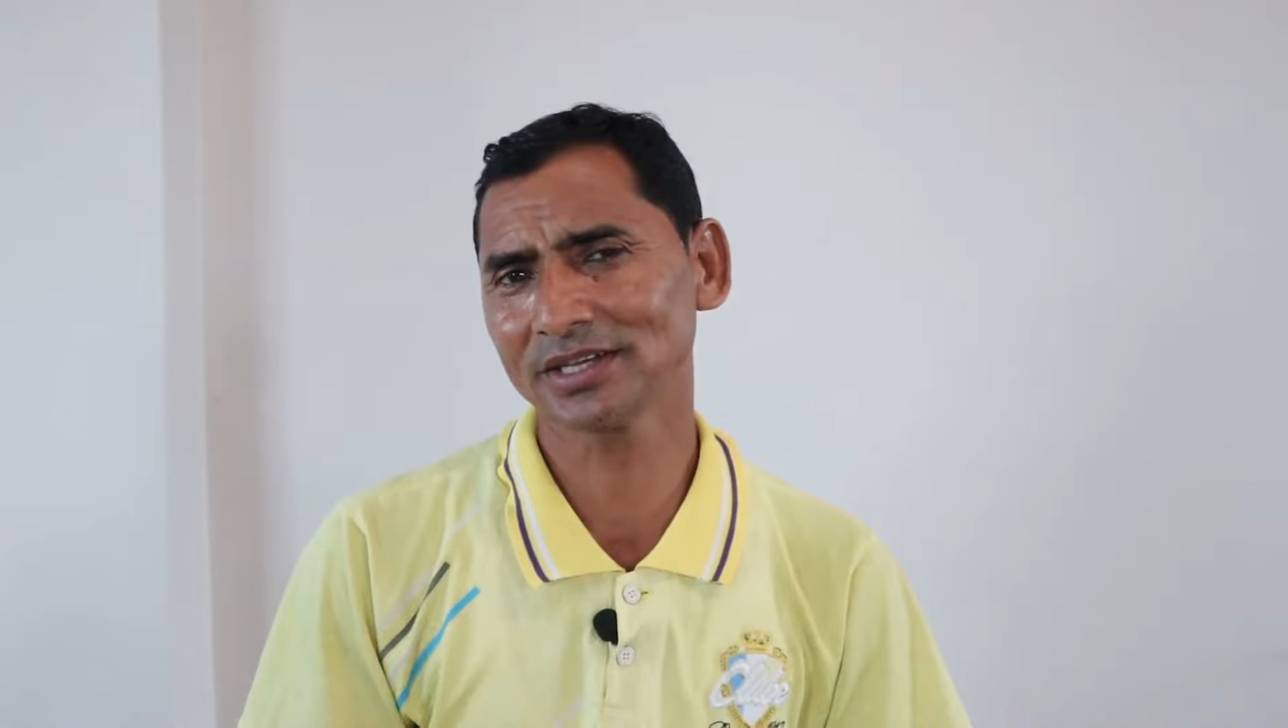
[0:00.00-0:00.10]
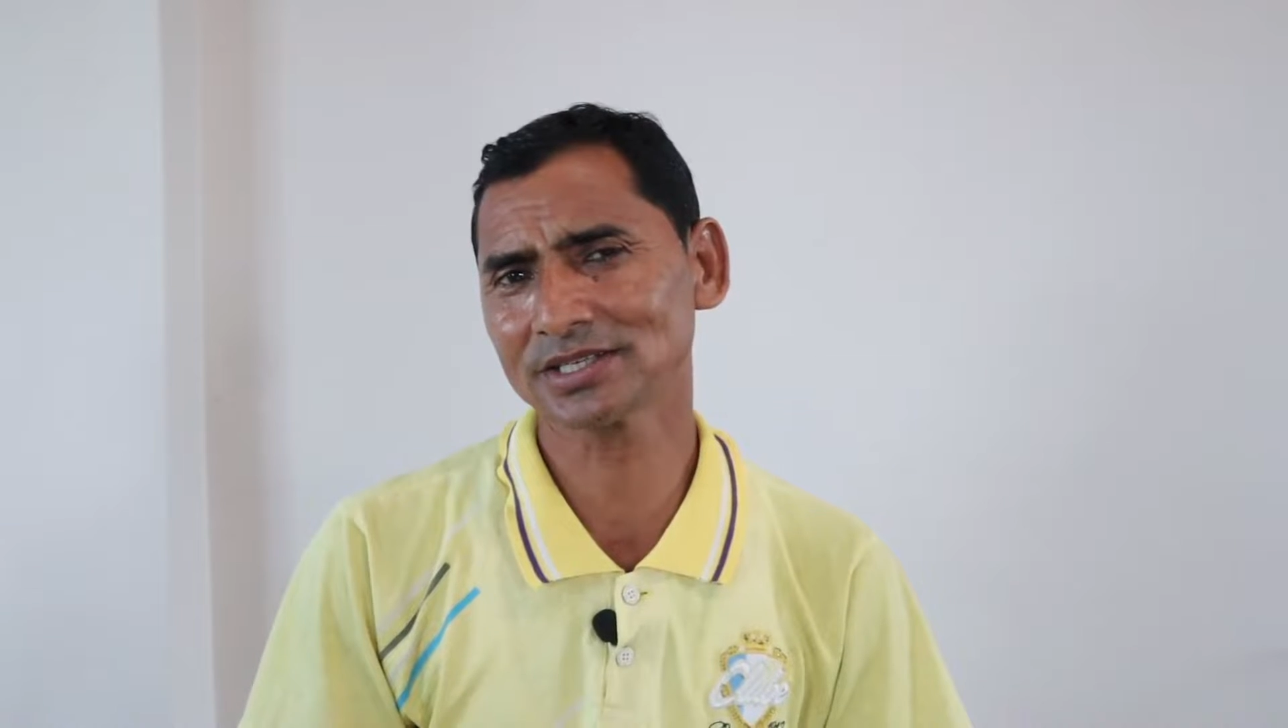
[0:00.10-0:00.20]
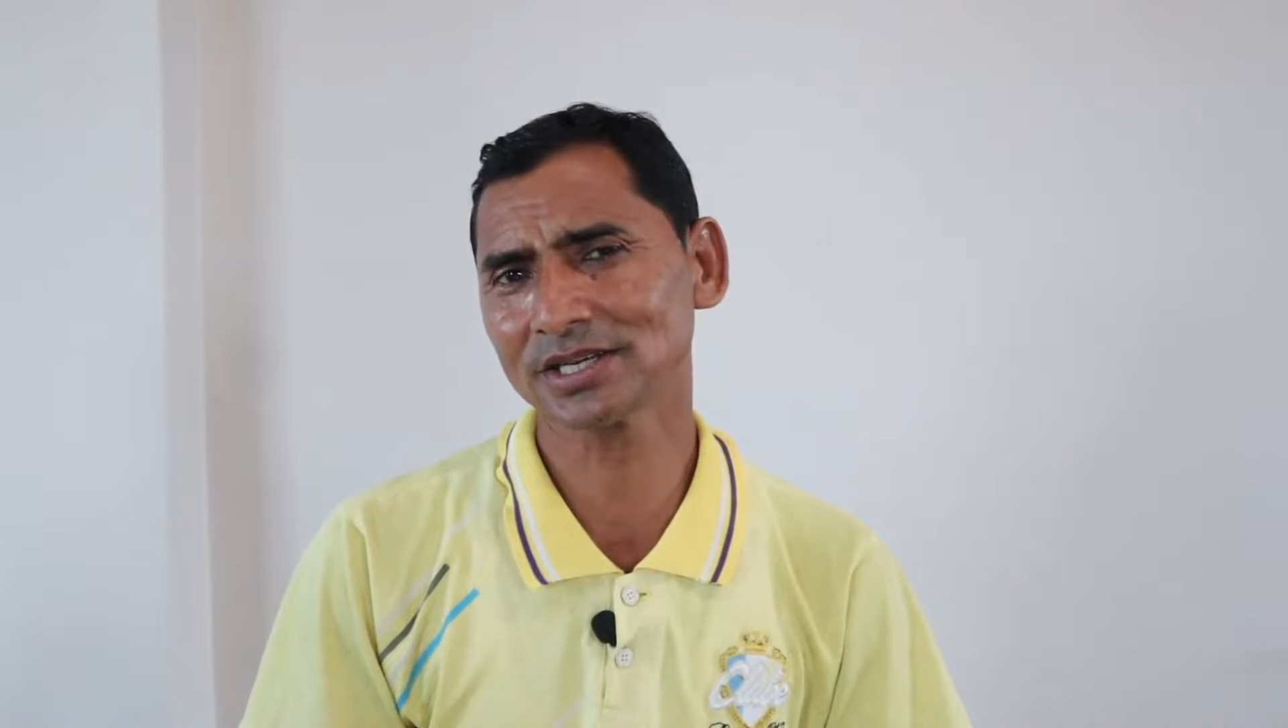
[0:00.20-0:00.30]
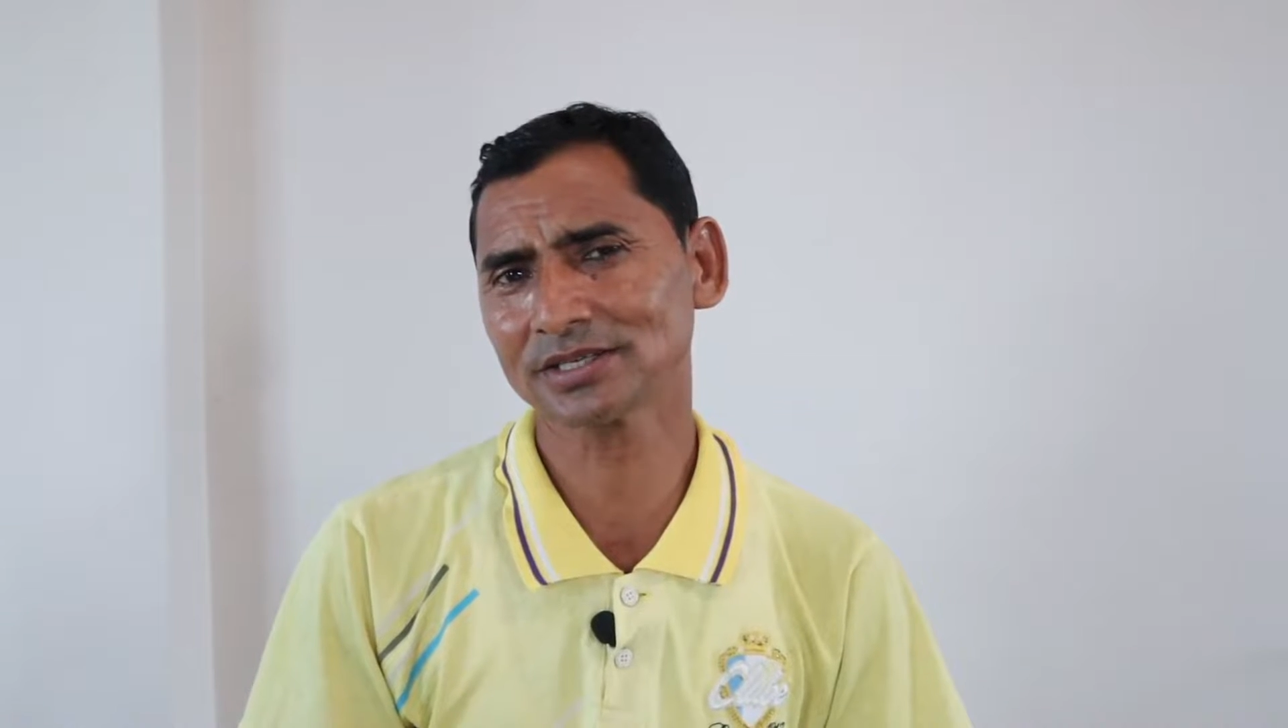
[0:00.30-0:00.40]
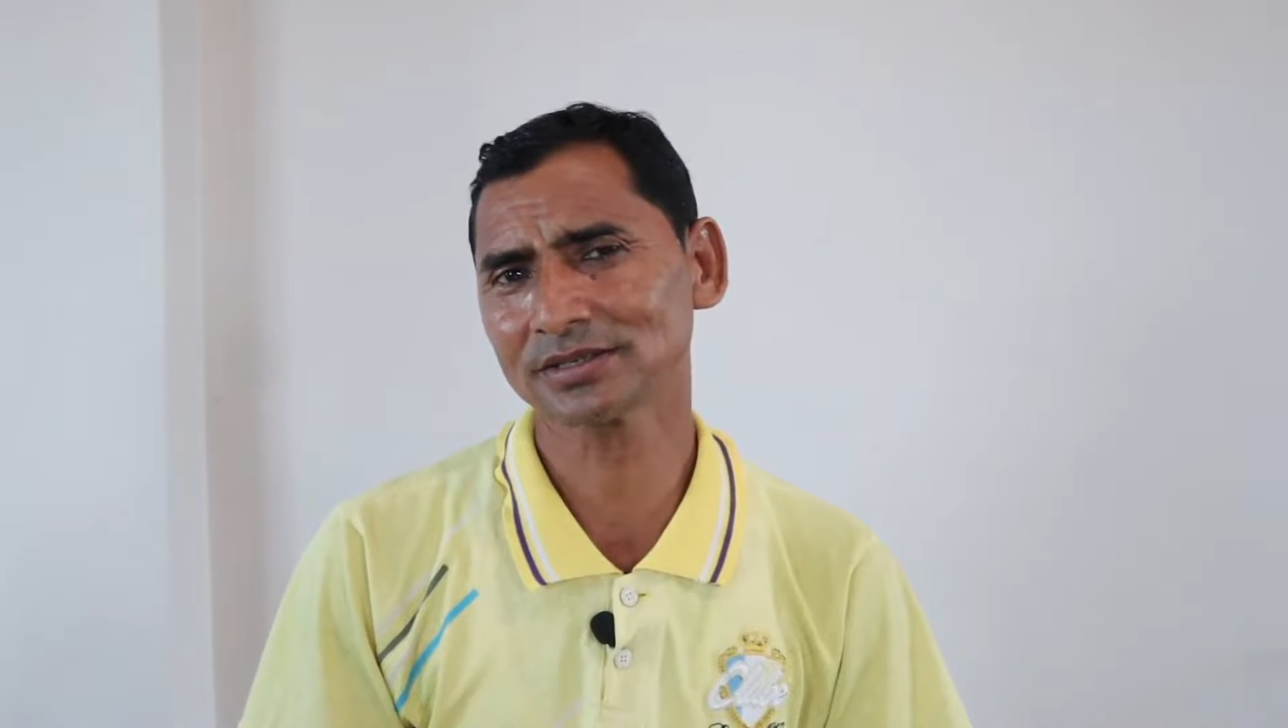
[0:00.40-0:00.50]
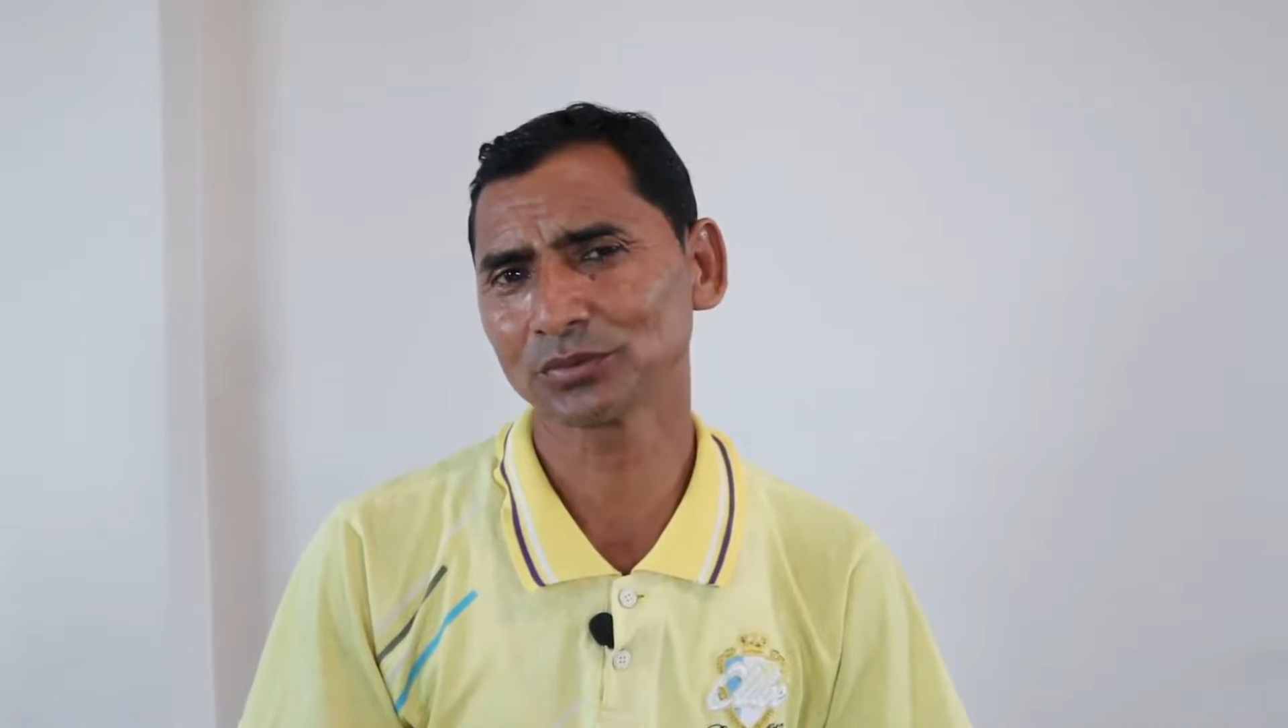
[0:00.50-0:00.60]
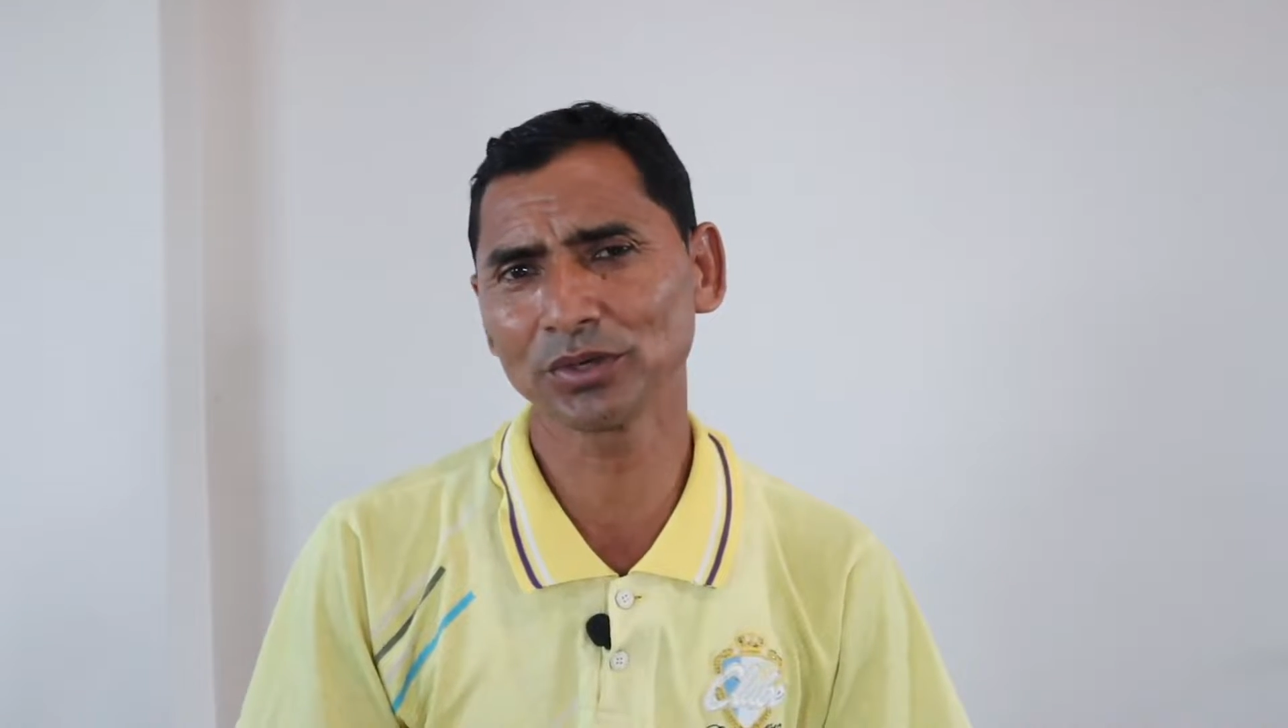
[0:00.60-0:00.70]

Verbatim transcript: They said,